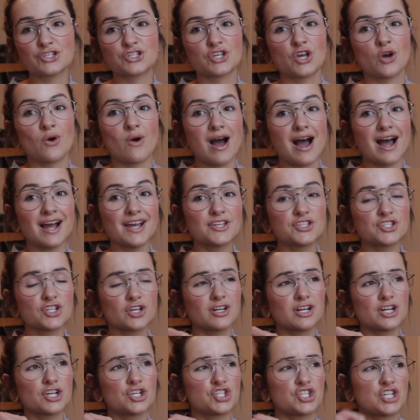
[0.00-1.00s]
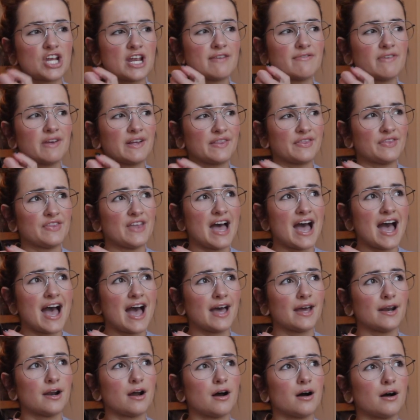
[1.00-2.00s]
So I started shaving
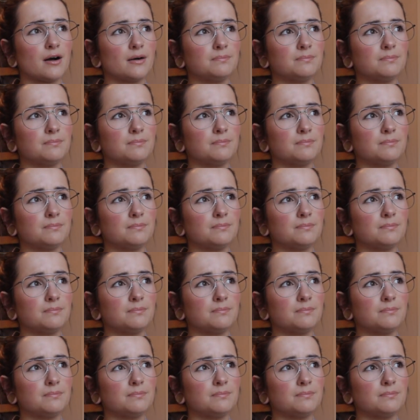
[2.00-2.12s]
that